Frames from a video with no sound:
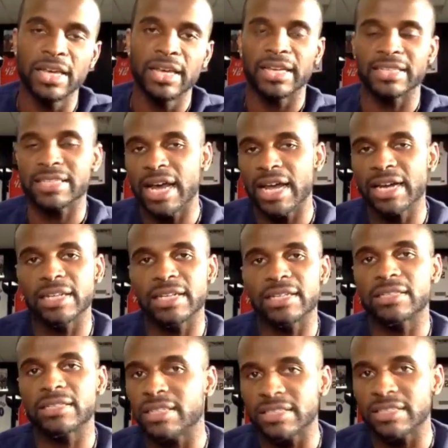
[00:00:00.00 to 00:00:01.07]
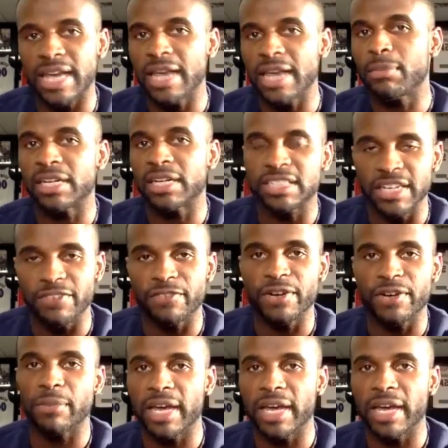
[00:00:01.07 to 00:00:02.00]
it's kind of the same, but it's different.